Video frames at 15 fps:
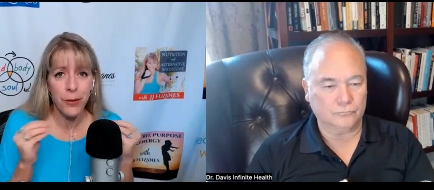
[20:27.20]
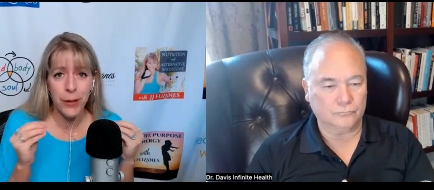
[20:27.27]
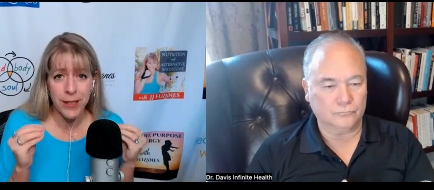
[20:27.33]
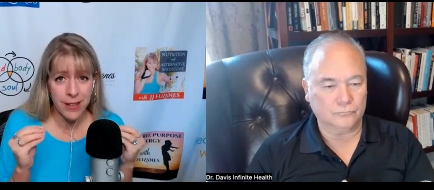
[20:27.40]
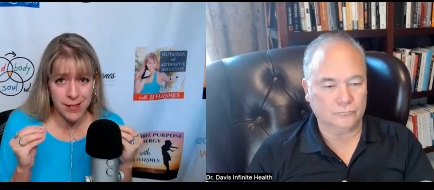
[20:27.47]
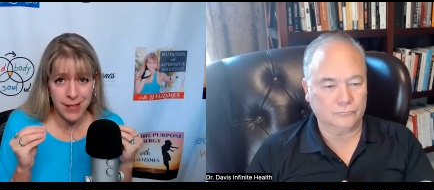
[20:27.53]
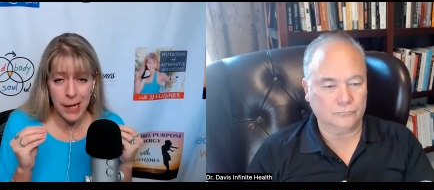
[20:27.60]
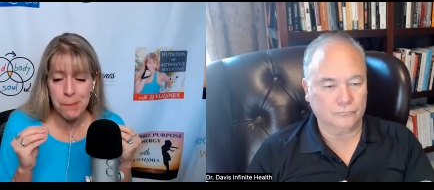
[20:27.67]
Speaker 1: all
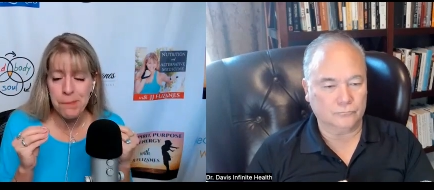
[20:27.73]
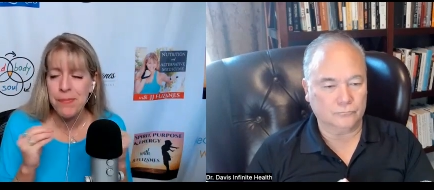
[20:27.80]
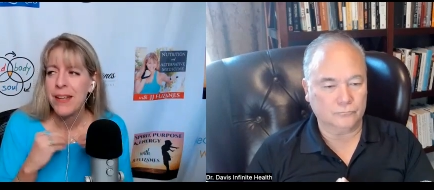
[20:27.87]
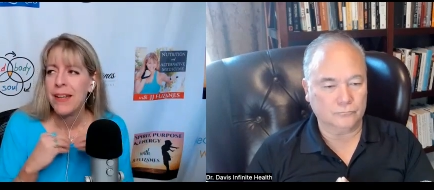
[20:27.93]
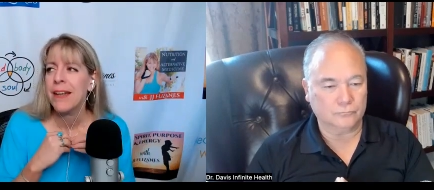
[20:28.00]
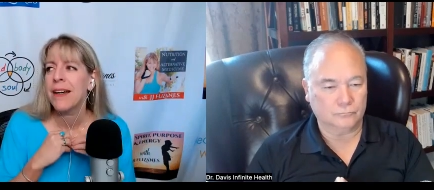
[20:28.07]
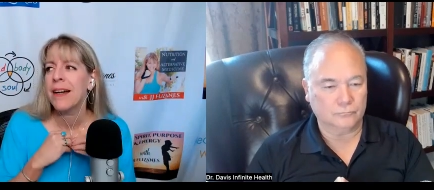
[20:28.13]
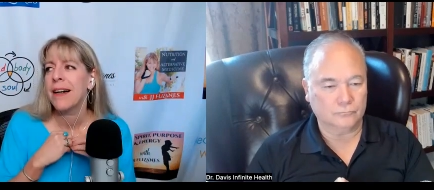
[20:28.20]
work the same.
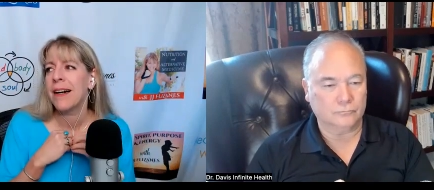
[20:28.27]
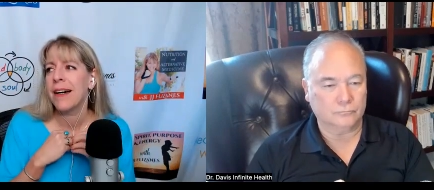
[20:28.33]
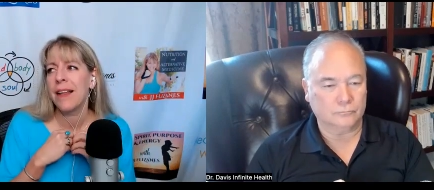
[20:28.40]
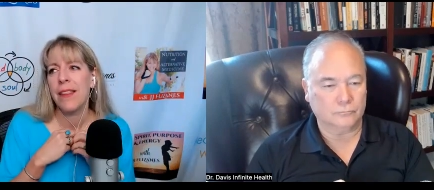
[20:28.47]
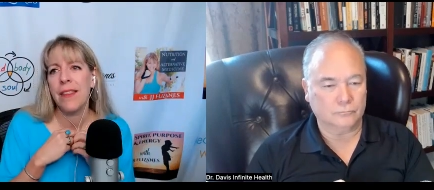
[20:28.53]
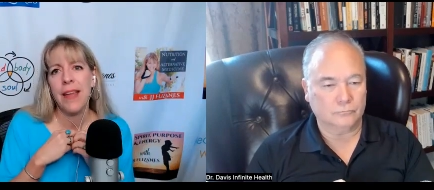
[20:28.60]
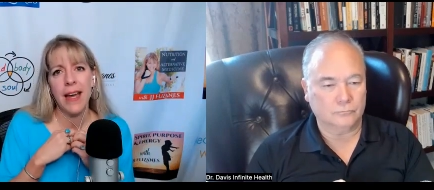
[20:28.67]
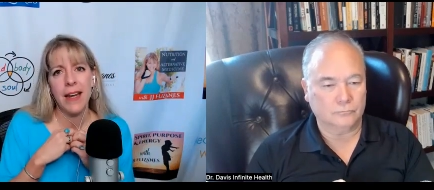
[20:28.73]

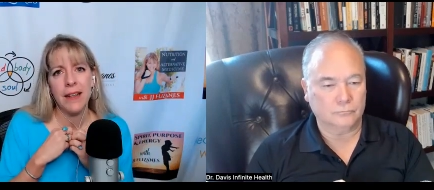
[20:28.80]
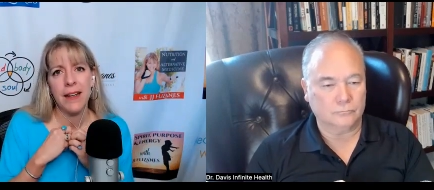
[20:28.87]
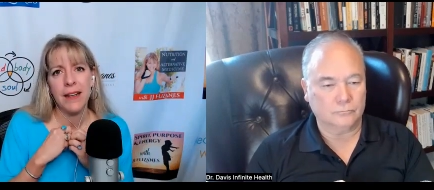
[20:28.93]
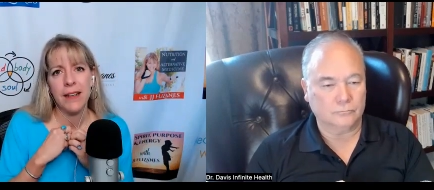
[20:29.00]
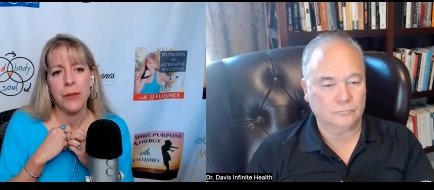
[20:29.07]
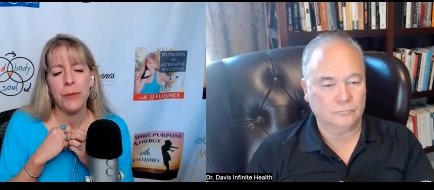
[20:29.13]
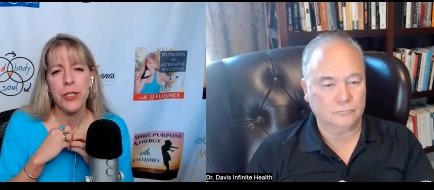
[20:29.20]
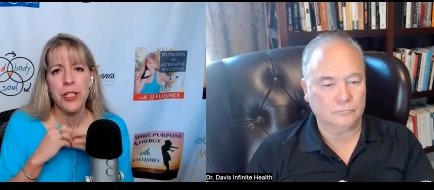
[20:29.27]

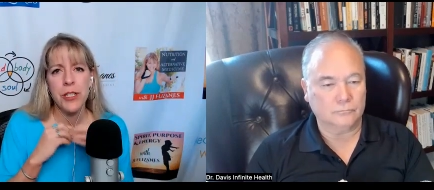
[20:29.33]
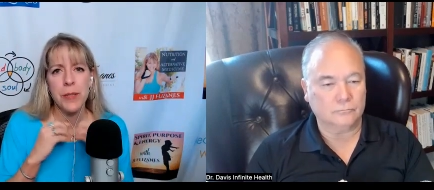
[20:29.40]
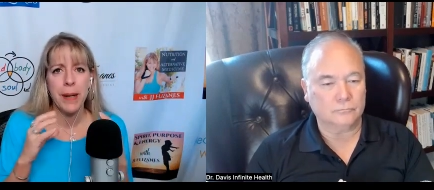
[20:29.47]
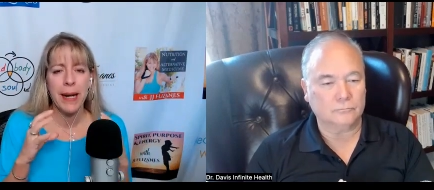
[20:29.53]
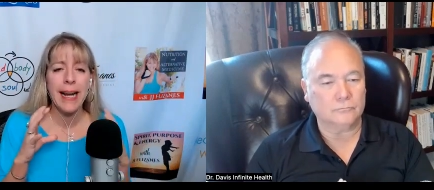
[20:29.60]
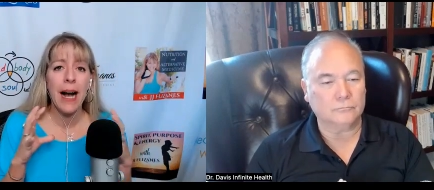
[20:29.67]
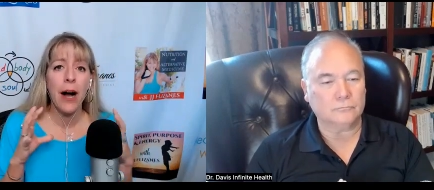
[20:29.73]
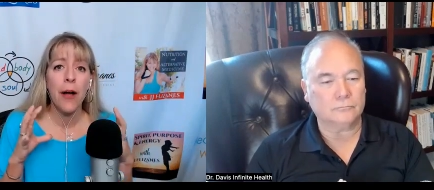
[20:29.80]
Then you would
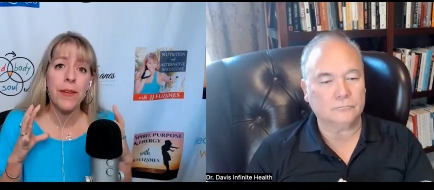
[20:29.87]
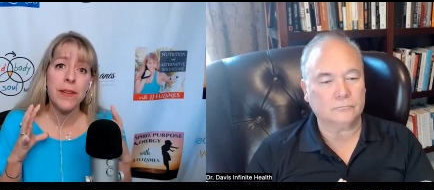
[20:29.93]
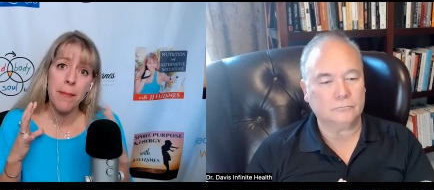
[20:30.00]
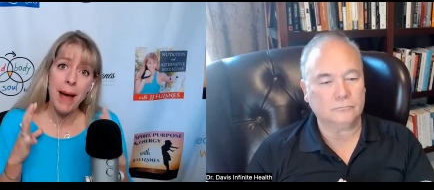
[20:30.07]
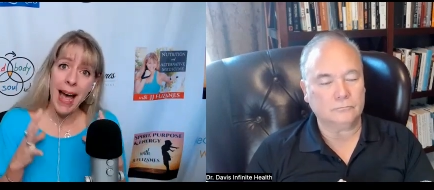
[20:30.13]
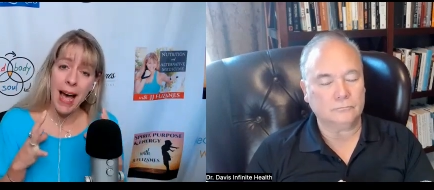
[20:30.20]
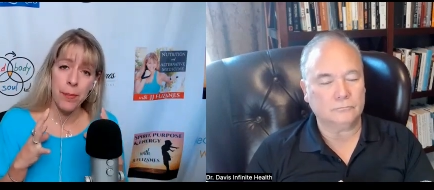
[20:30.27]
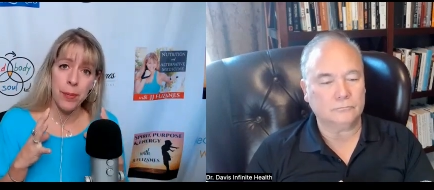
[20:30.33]
just pick out
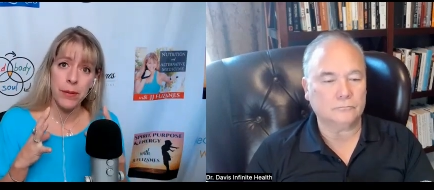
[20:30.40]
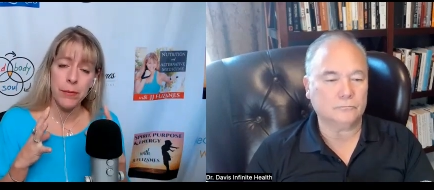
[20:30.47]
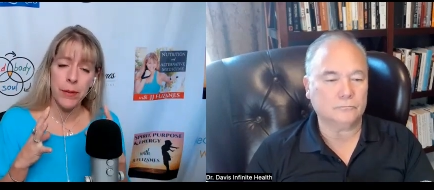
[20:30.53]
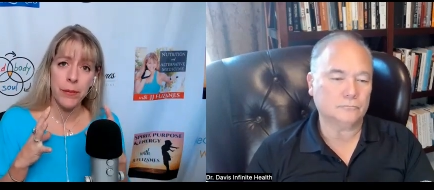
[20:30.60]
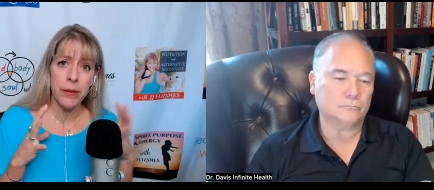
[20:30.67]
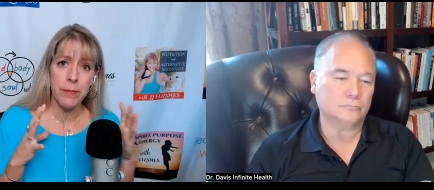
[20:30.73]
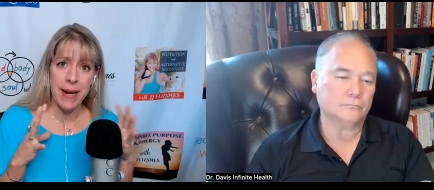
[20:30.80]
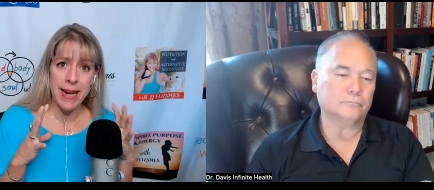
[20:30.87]
this map.
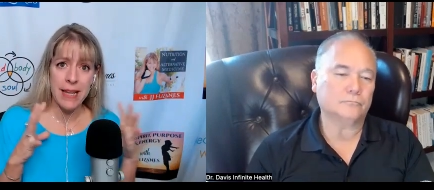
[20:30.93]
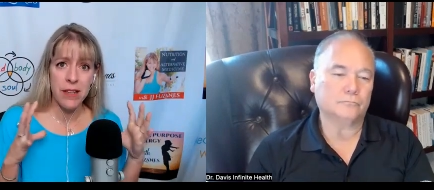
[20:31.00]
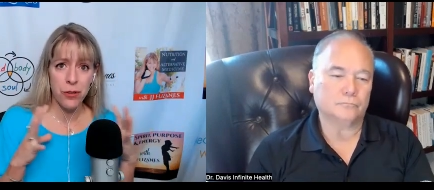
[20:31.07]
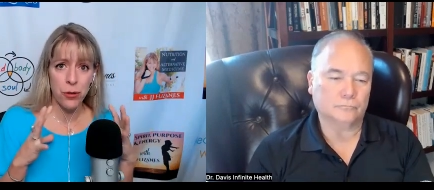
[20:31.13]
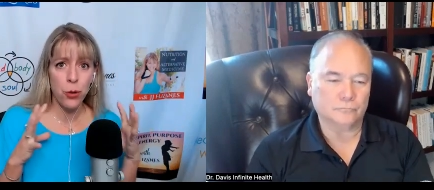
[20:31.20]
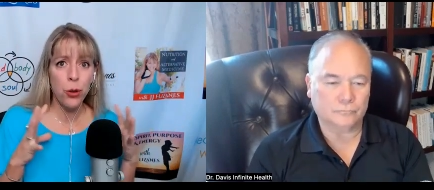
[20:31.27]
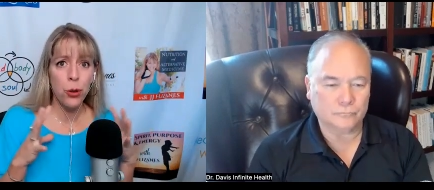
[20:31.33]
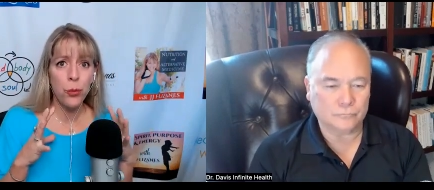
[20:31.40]
We would make
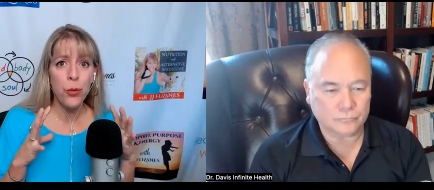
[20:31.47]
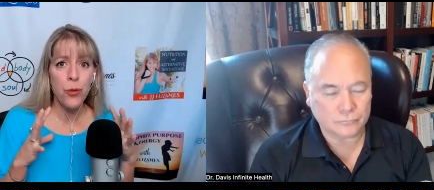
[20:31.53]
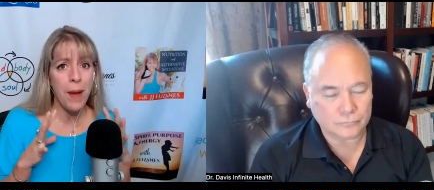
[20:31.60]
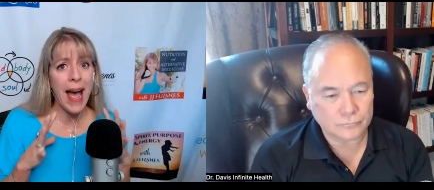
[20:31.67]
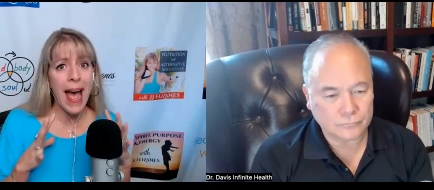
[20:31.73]
this core wound